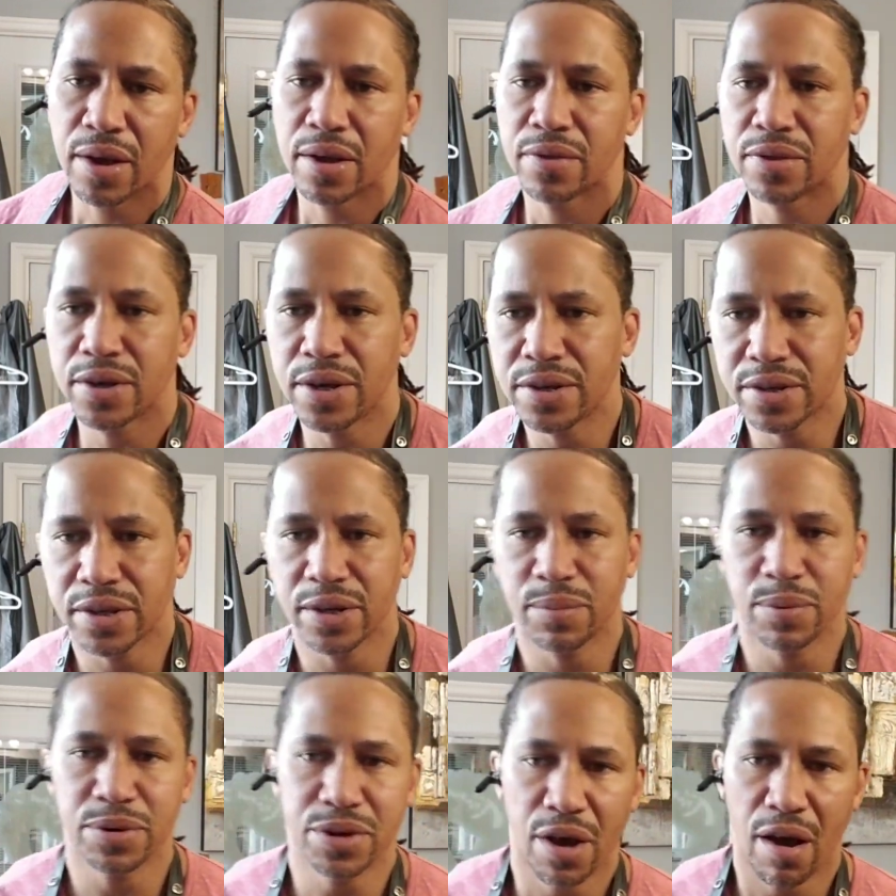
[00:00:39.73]
these
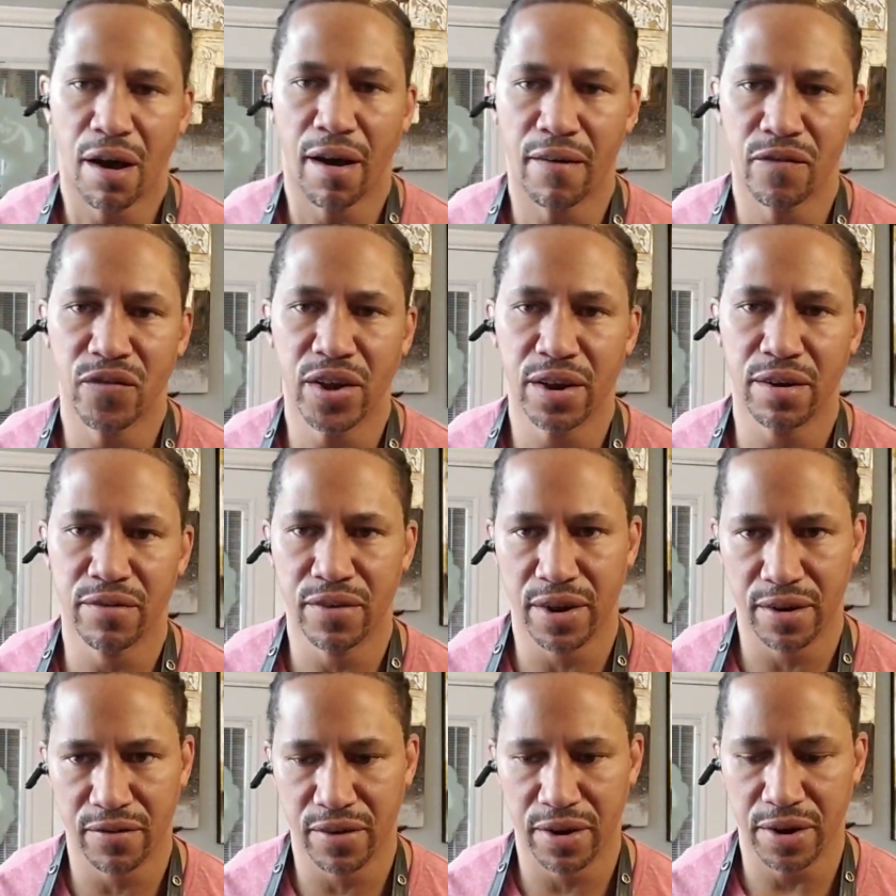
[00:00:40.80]
clippers are
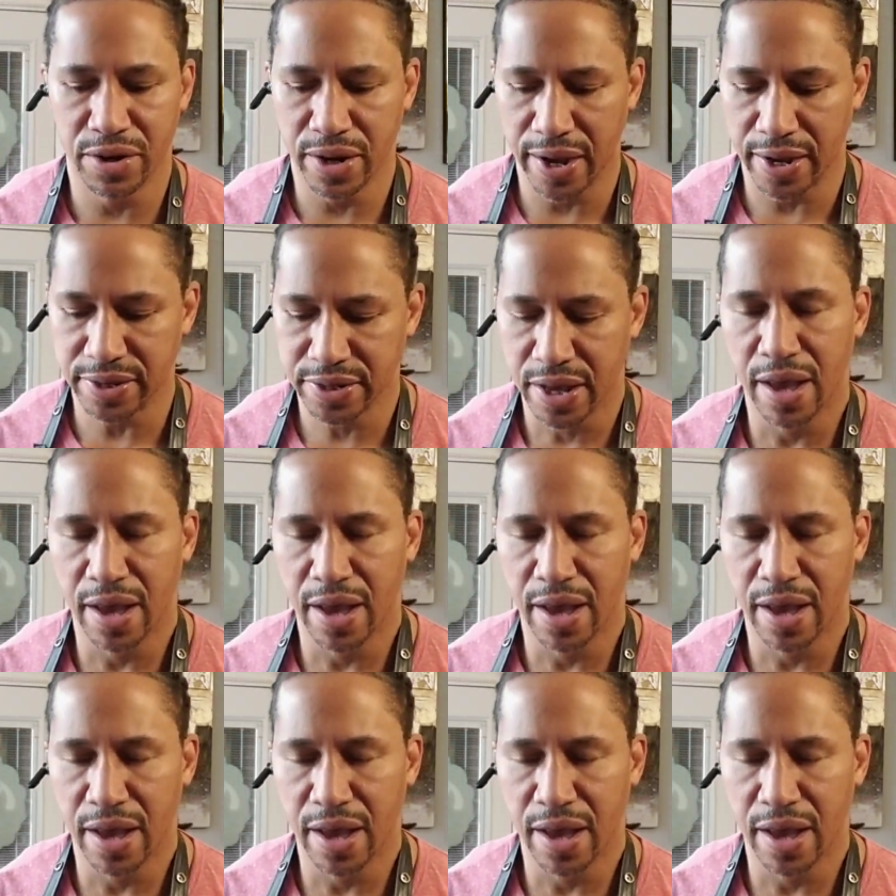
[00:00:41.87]
very nice.